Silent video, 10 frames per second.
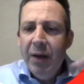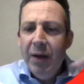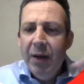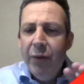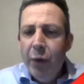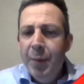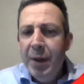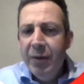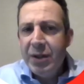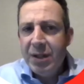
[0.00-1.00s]
give you a bit
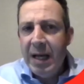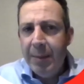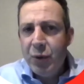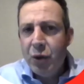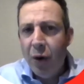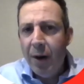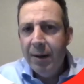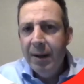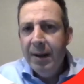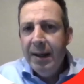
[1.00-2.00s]
of a snapshot
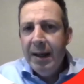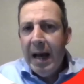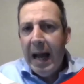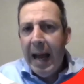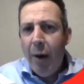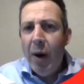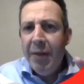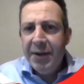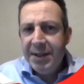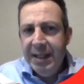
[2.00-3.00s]
how
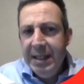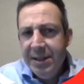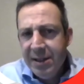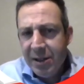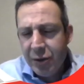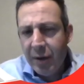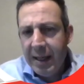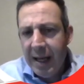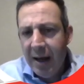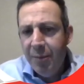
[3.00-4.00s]
other cities in
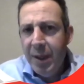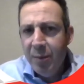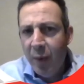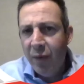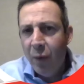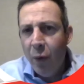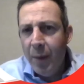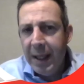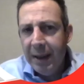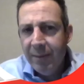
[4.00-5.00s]
Australia have been
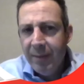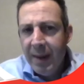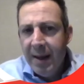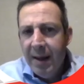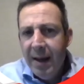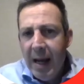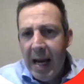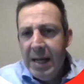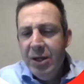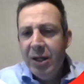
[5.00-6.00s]
performing.
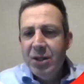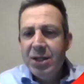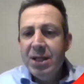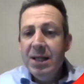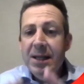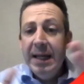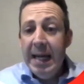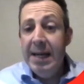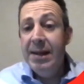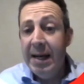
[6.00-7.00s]
And you can see
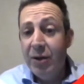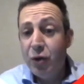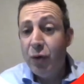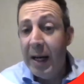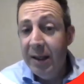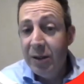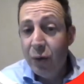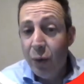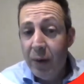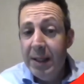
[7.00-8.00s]
again that Australian
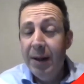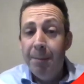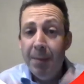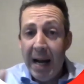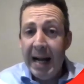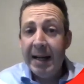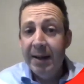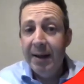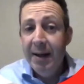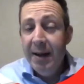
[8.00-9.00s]
story, the market
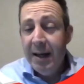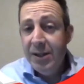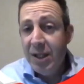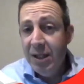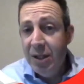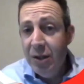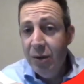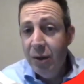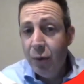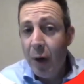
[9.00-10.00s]
has continued
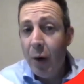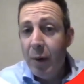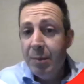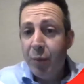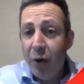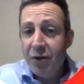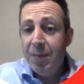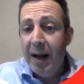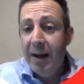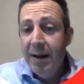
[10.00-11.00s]
to grow and
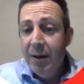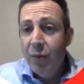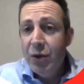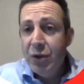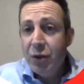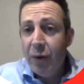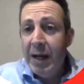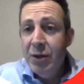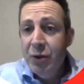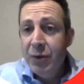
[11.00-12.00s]
prosper, which is
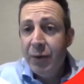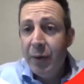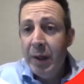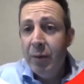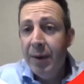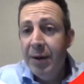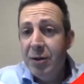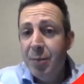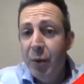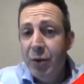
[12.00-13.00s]
great news for anyone that's
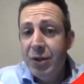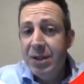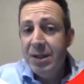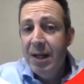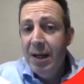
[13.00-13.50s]
purchased